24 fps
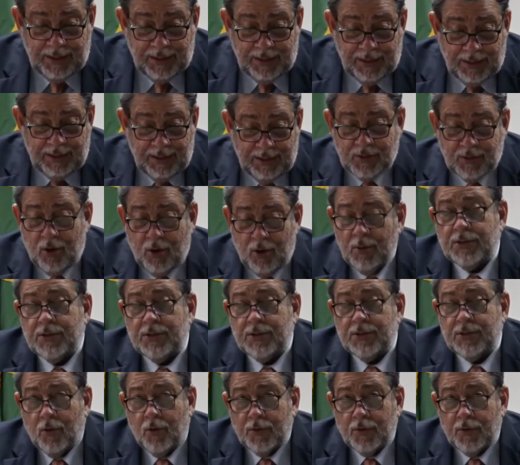He's
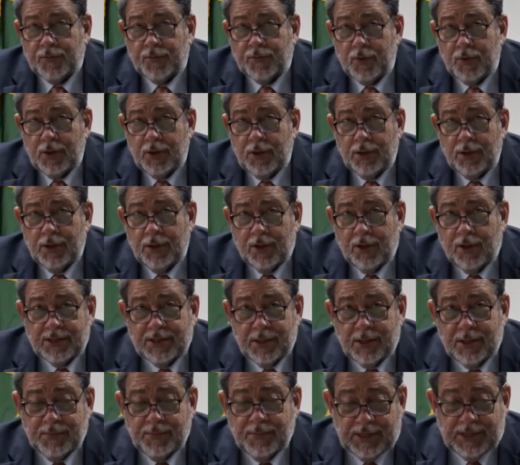always thoughtful on the
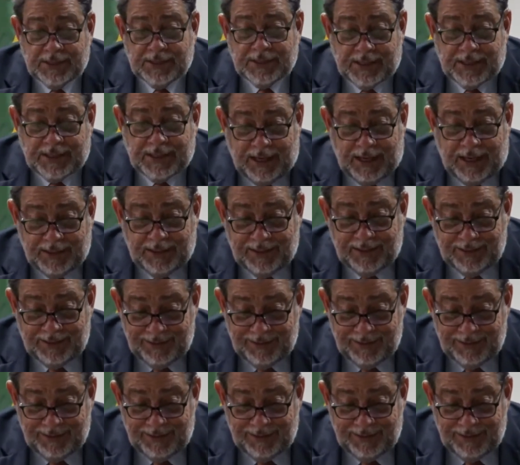subjects at hand.